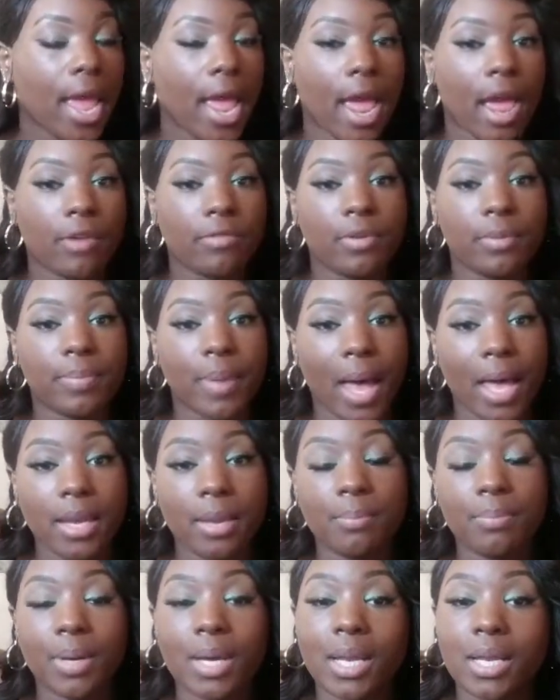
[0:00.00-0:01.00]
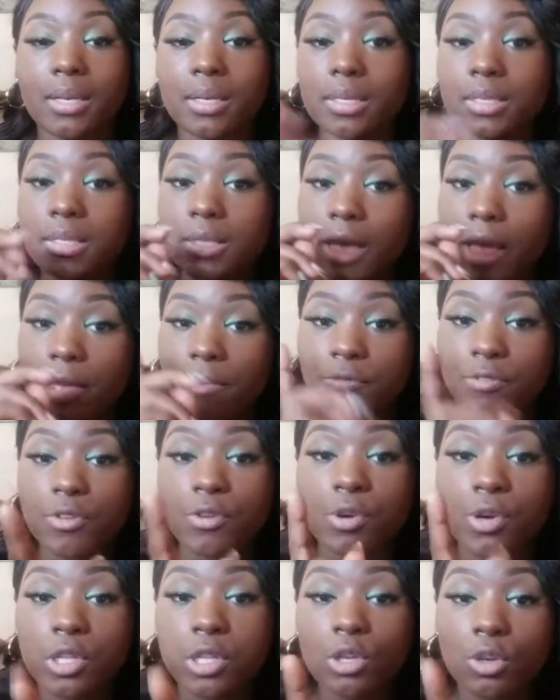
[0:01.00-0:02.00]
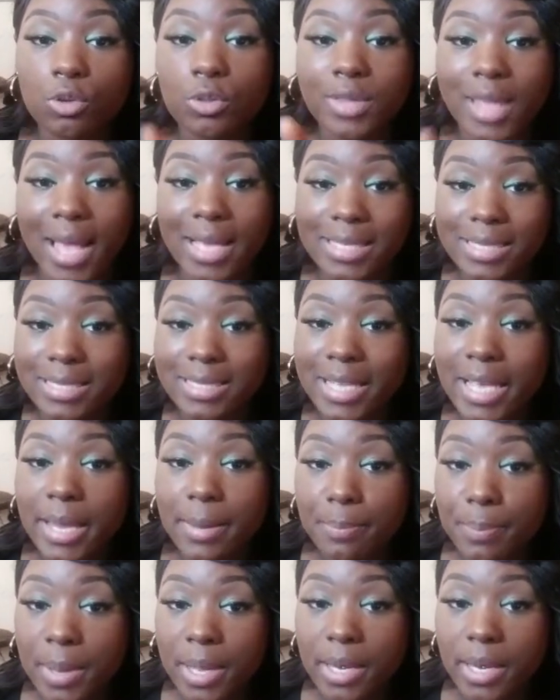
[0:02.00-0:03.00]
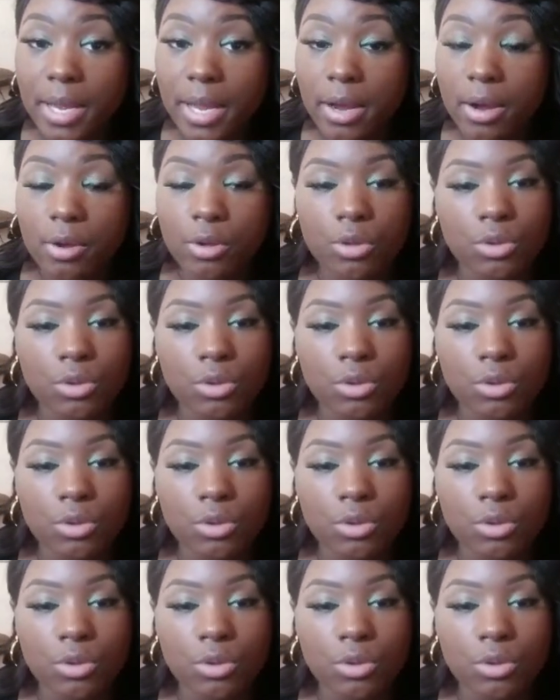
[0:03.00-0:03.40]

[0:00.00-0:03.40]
Everybody, but if you include that sleep in there,